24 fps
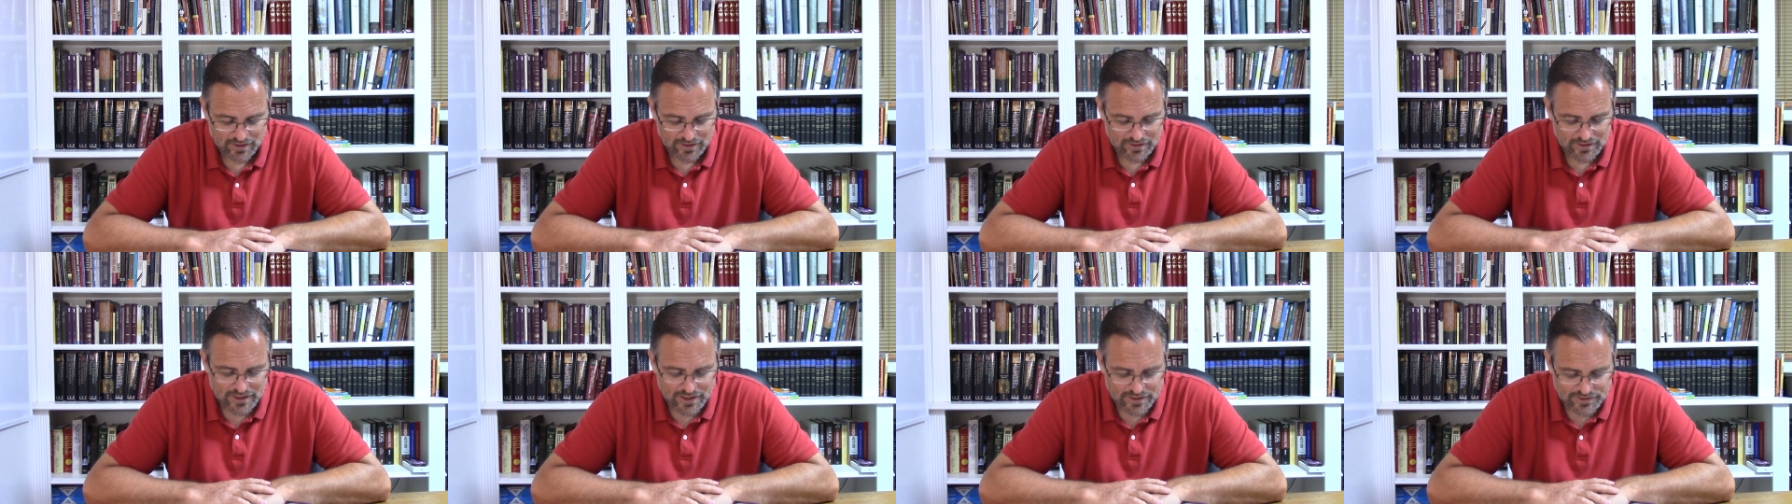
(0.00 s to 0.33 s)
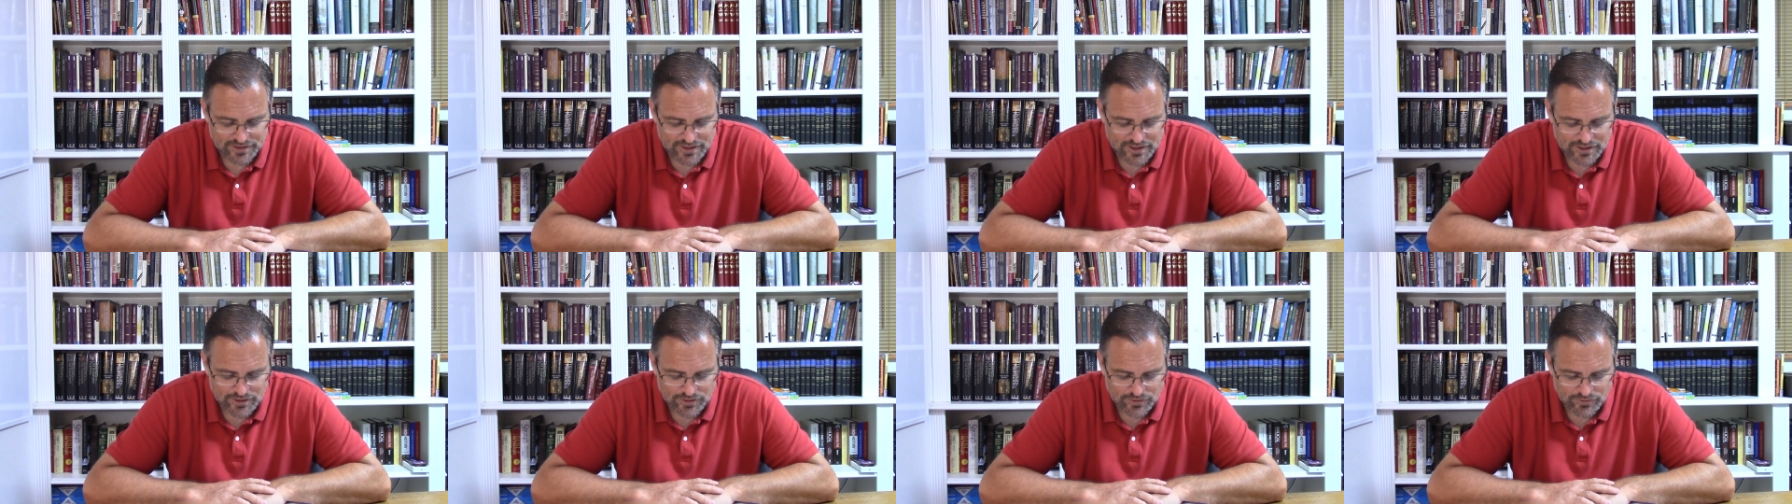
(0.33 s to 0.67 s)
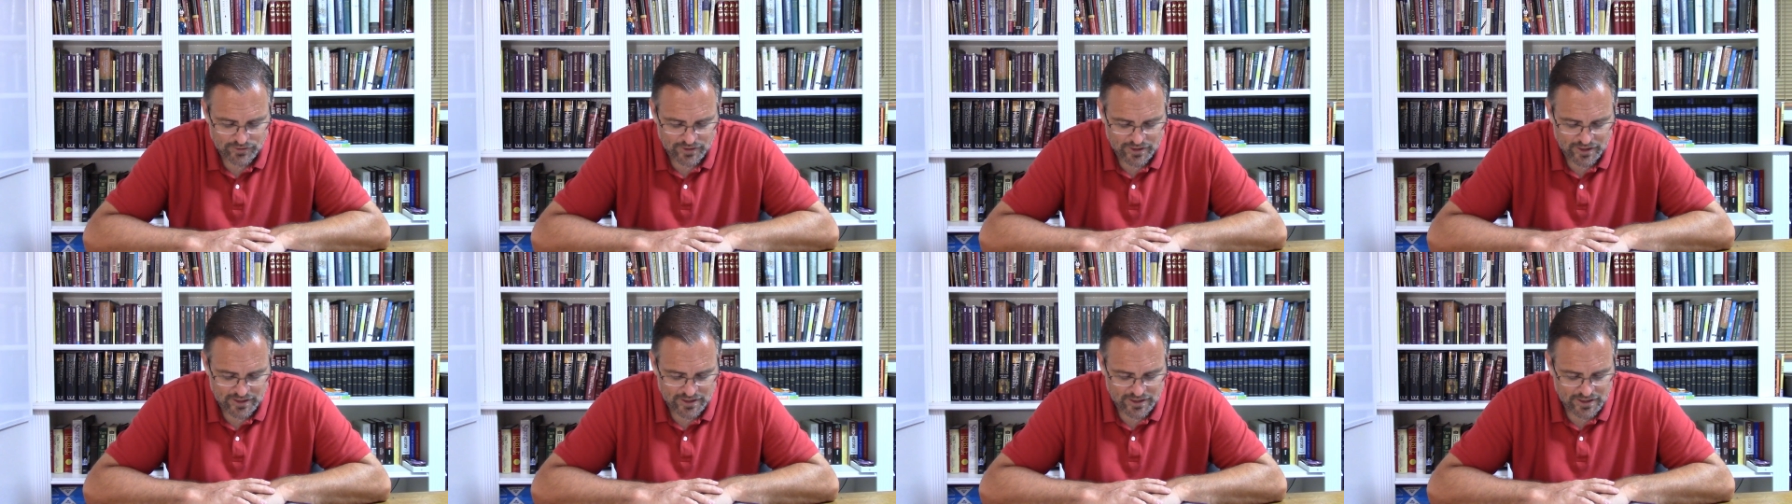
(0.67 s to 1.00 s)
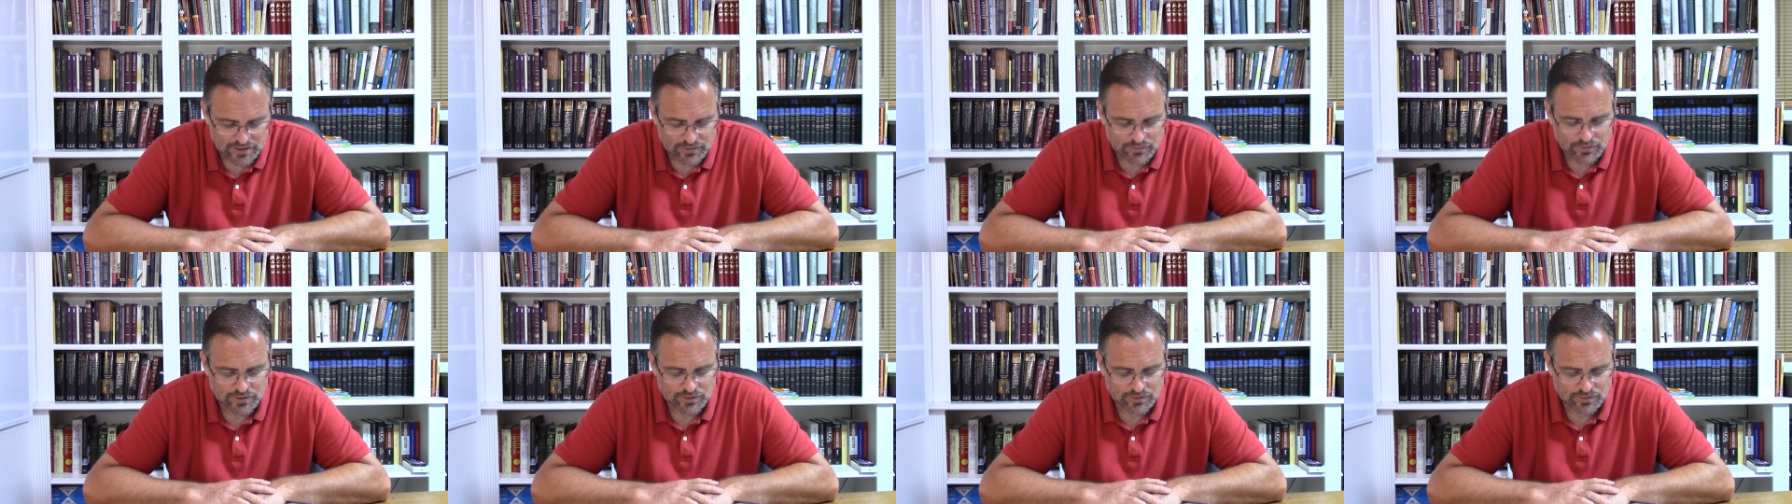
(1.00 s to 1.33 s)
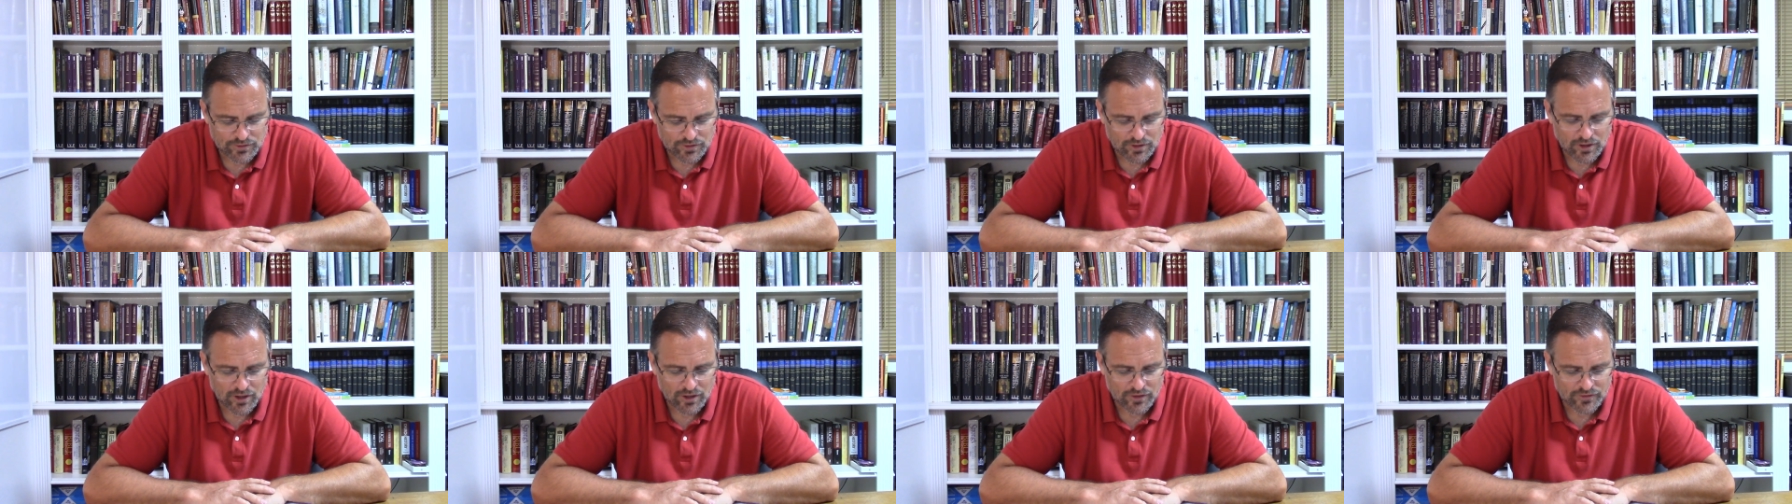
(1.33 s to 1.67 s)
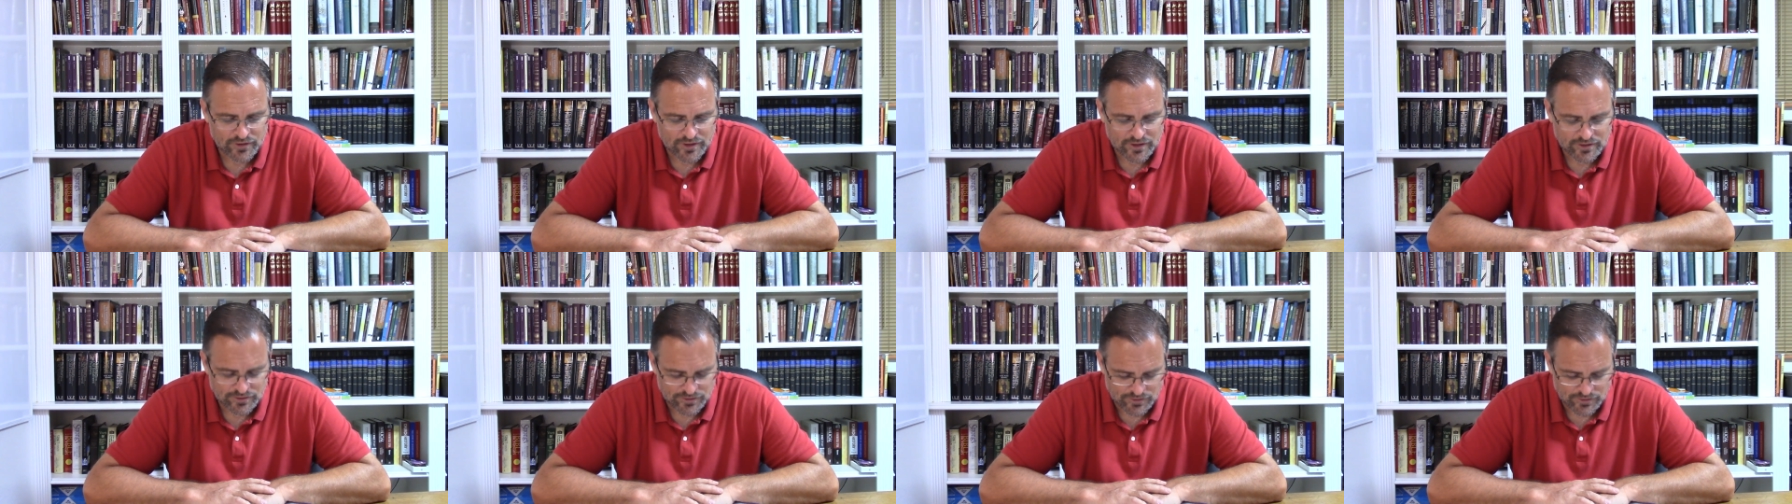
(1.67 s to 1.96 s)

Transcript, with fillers: God, thank you that anyone who calls on